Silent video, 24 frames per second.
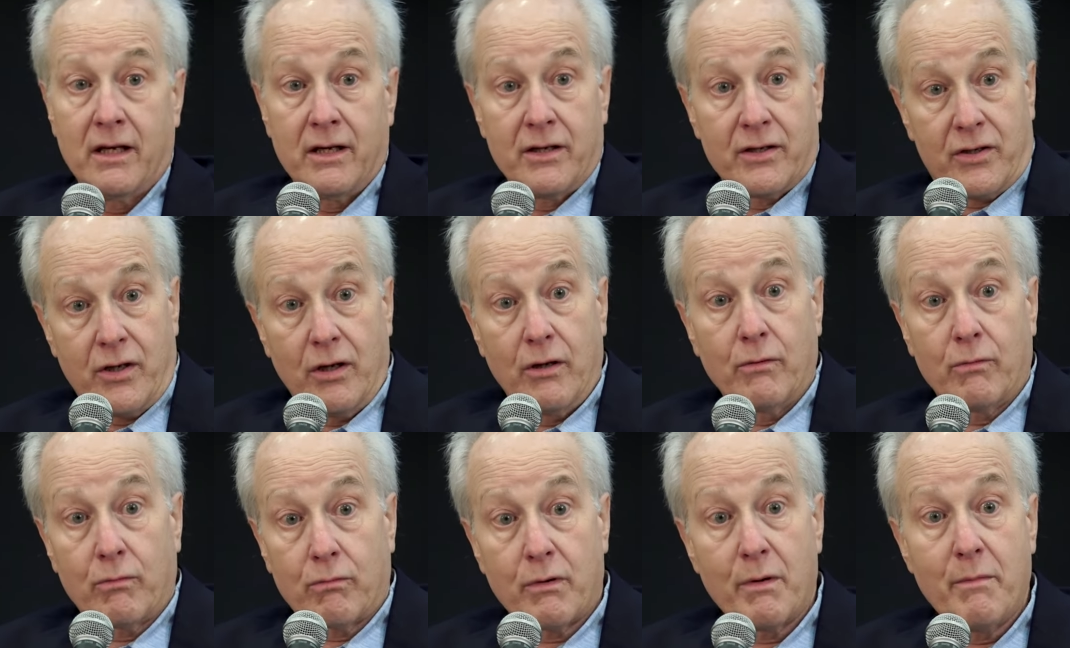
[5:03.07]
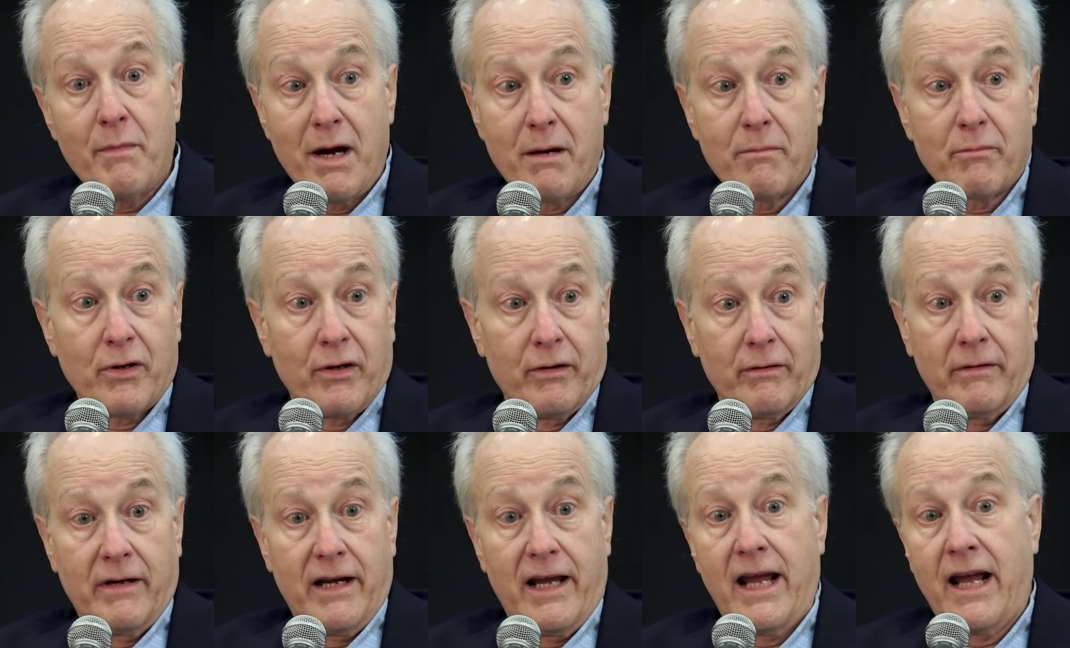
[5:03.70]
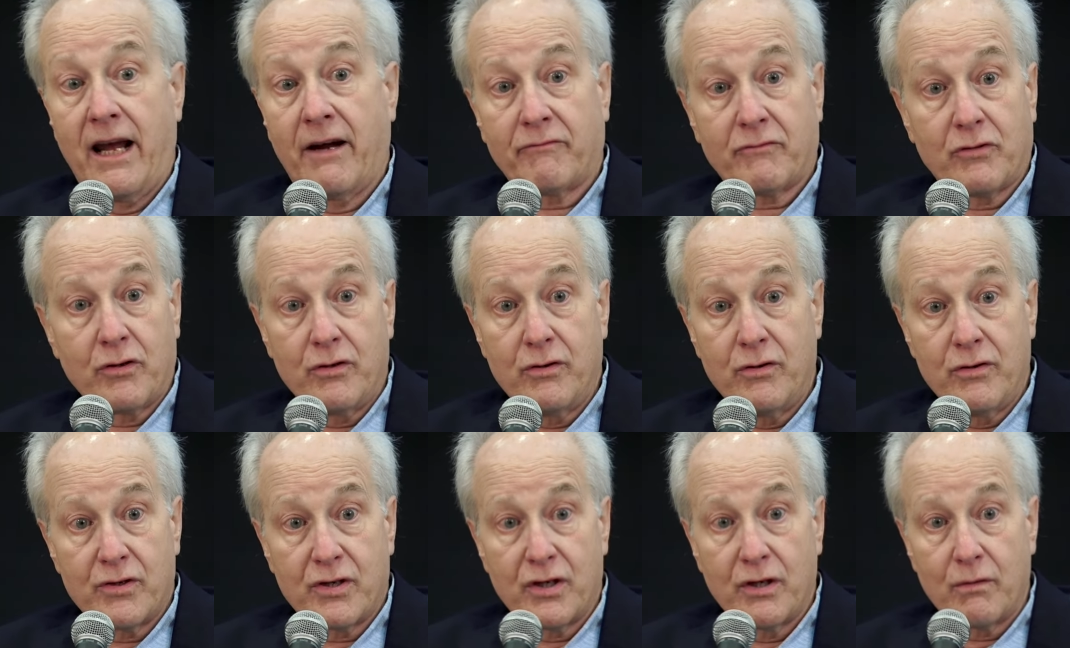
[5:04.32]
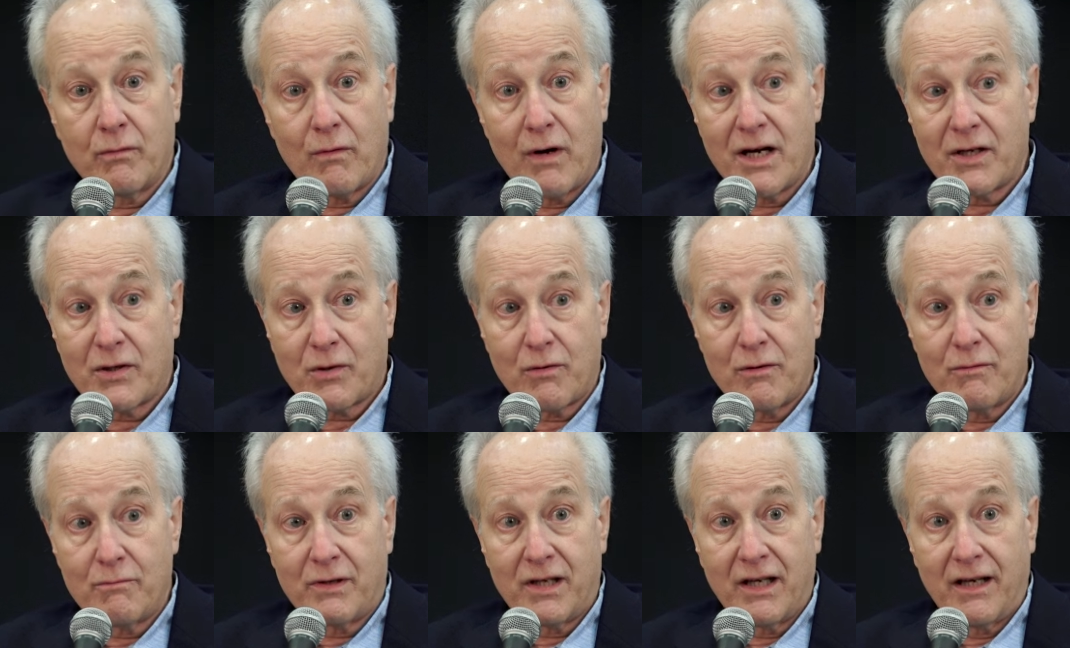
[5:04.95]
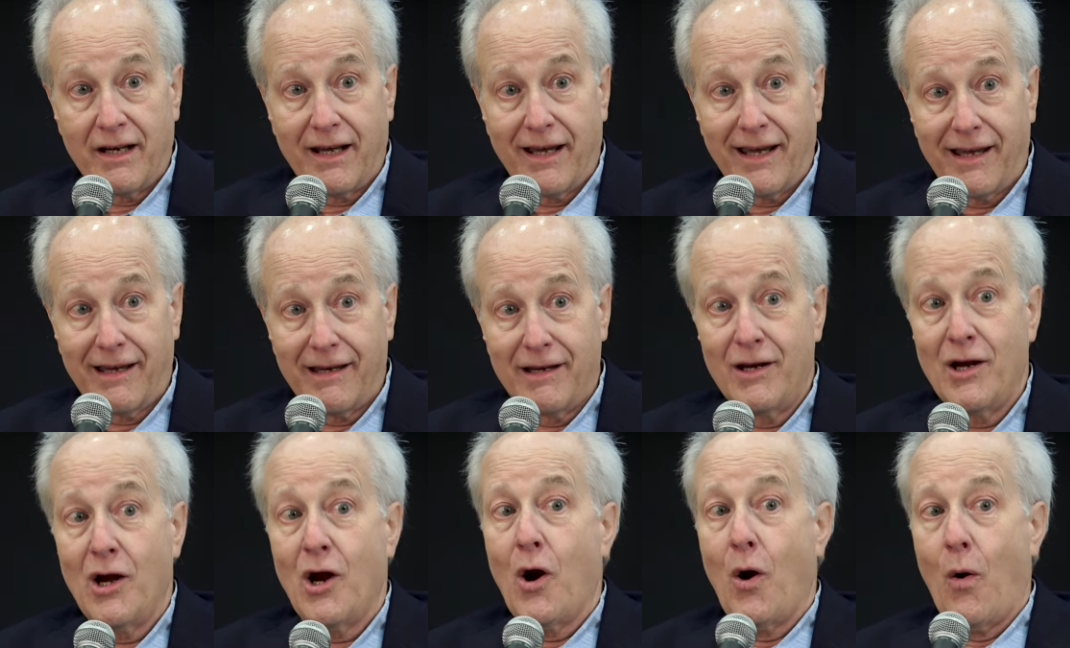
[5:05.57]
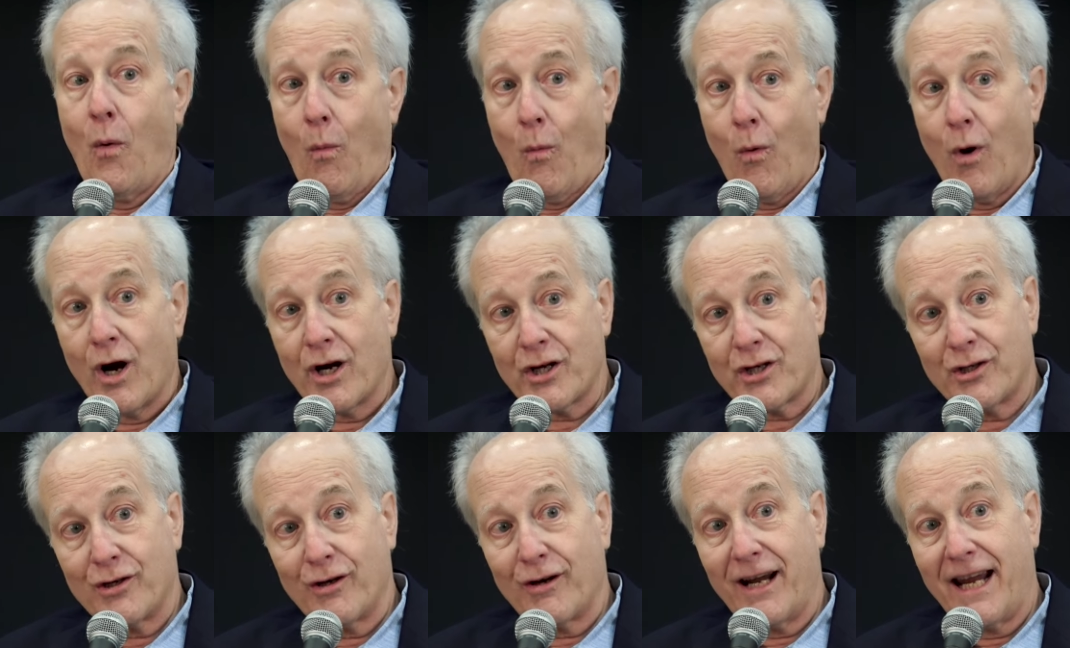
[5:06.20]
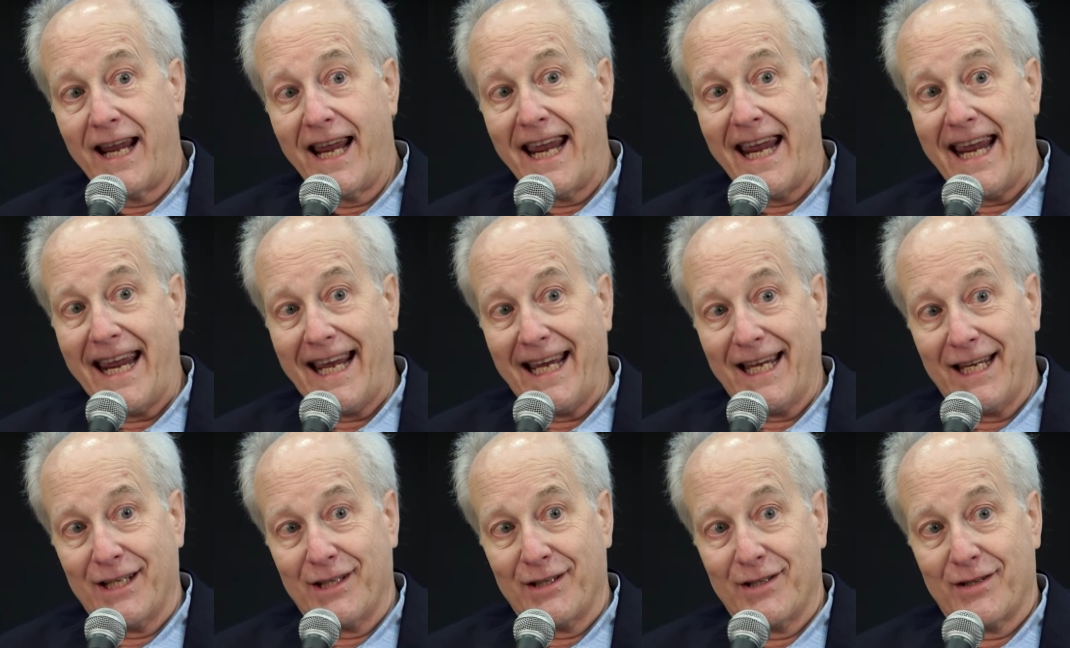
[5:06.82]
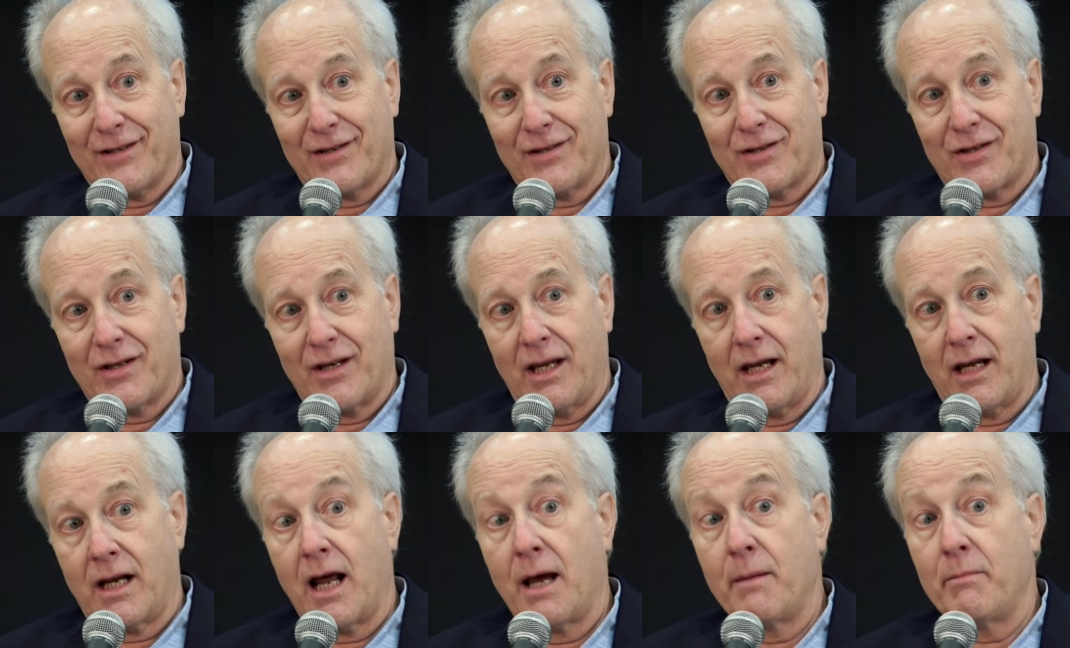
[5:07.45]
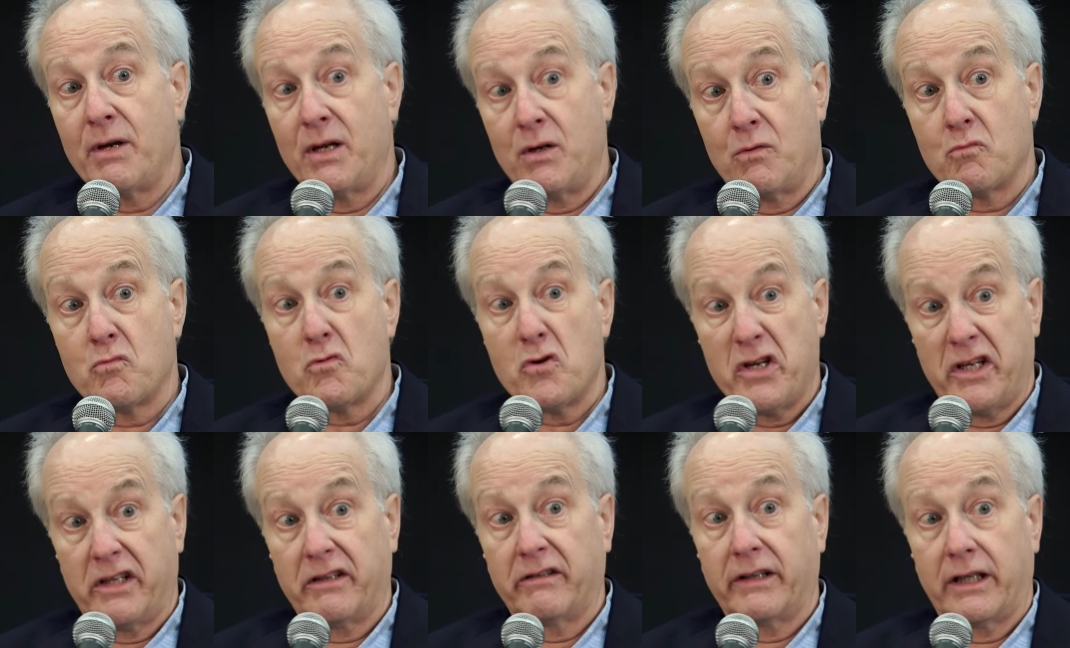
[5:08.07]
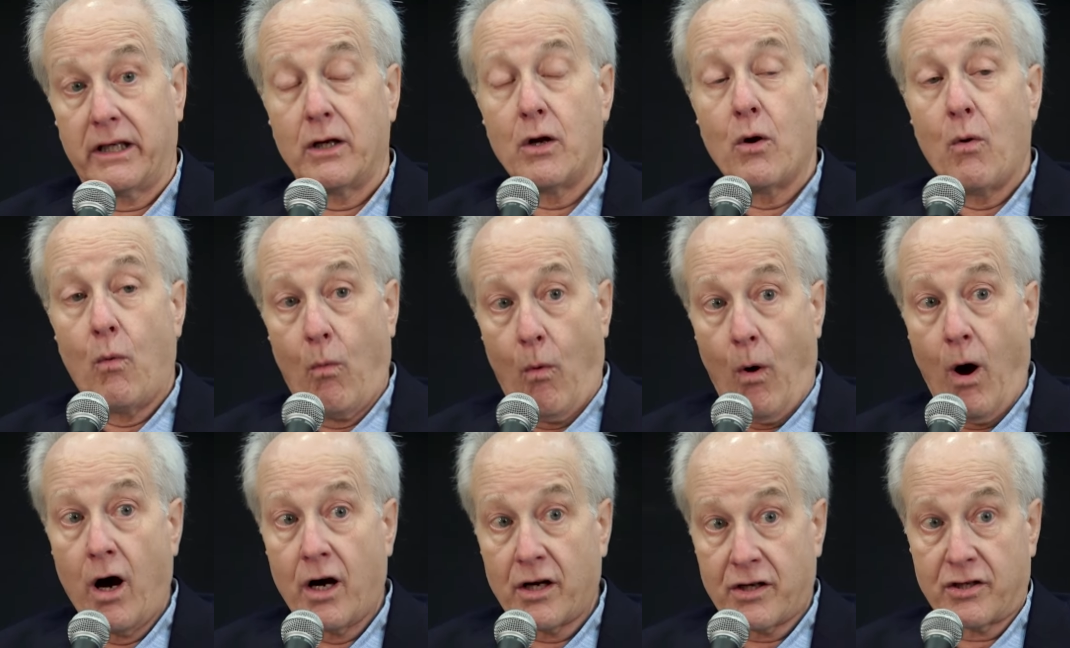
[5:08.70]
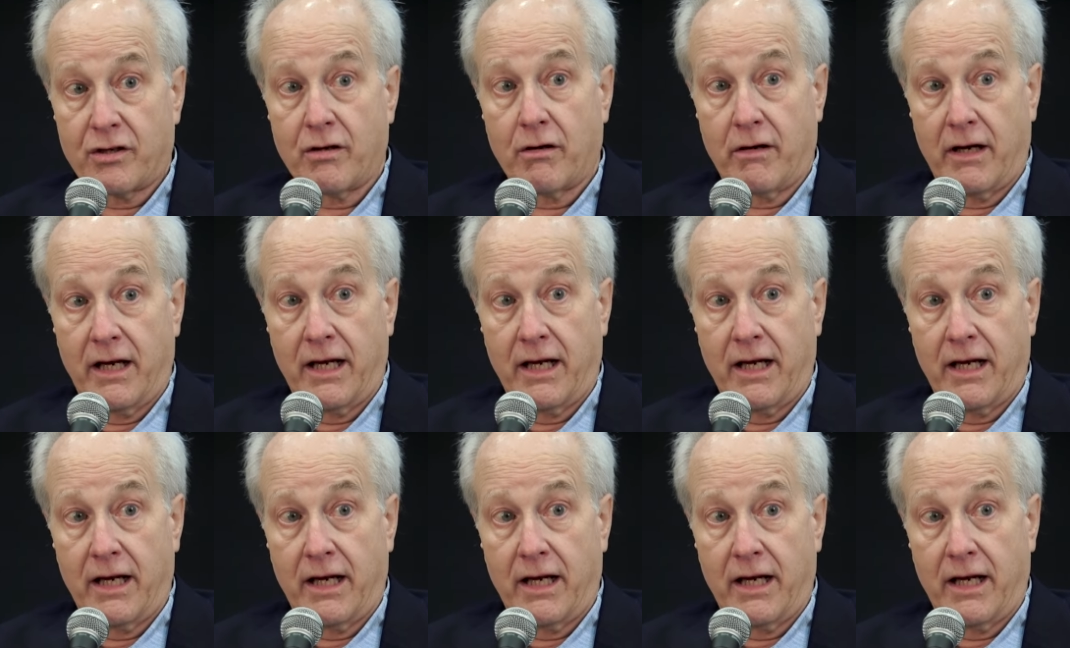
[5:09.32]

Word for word: So remember, after using the restroom today, wash your hands. And I mean really wash your